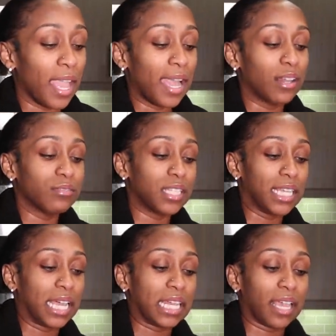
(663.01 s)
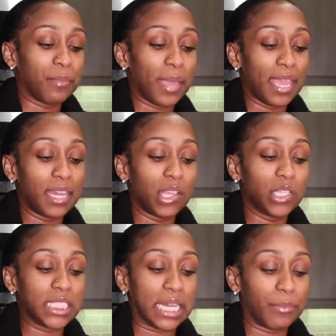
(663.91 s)
I don't think I like matte
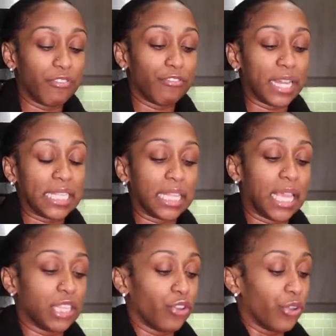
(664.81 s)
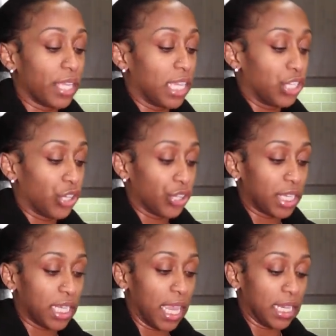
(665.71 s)
nails, and I'm afraid that they're gonna get
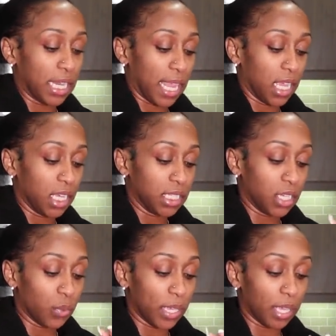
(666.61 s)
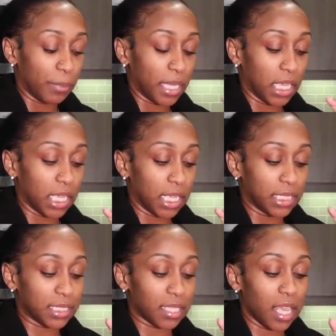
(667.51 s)
dirty and like ugly quick because
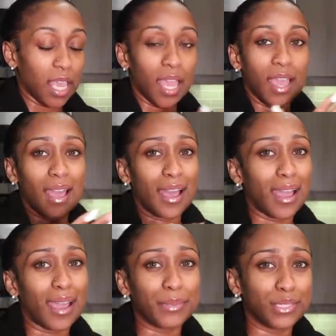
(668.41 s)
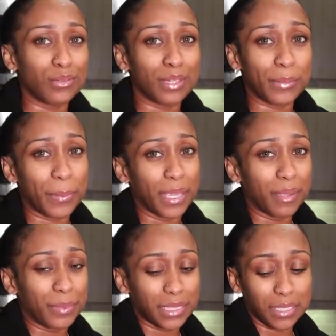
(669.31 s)
I be doing my
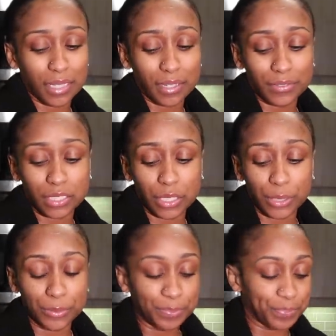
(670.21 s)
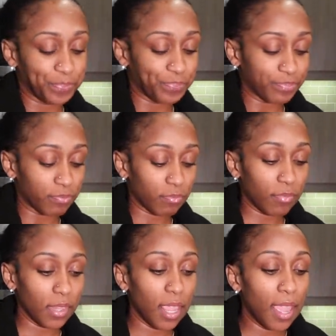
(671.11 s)
makeup and stuff, so
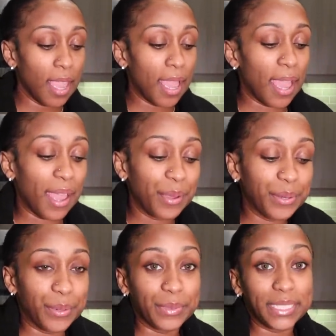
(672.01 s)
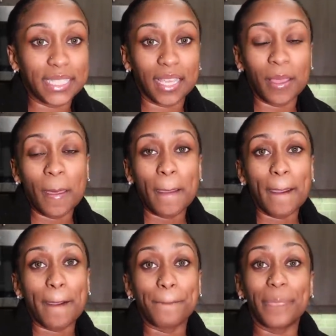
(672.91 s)
I don't know, we'll see.
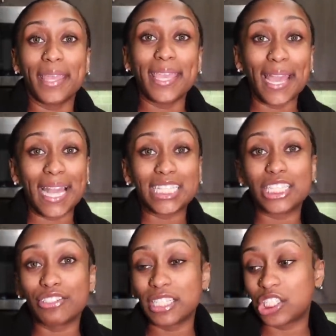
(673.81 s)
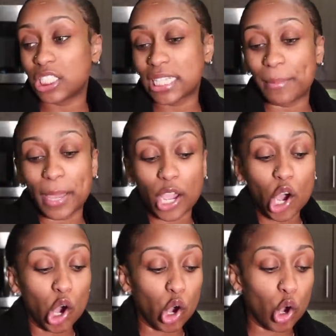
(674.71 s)
But yeah, I literally just got back
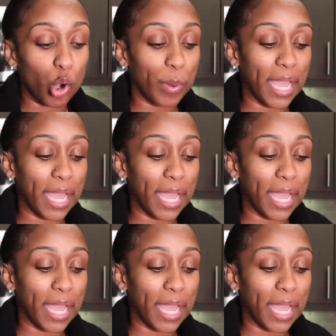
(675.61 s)
home.